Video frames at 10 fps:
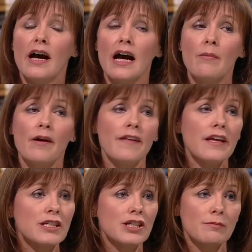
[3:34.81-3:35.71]
I think
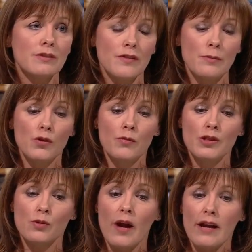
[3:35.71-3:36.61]
in terms of the
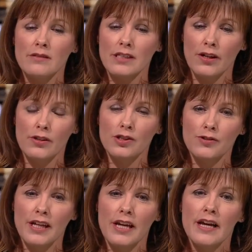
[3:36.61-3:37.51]
movement around the
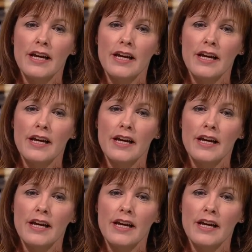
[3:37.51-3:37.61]
country,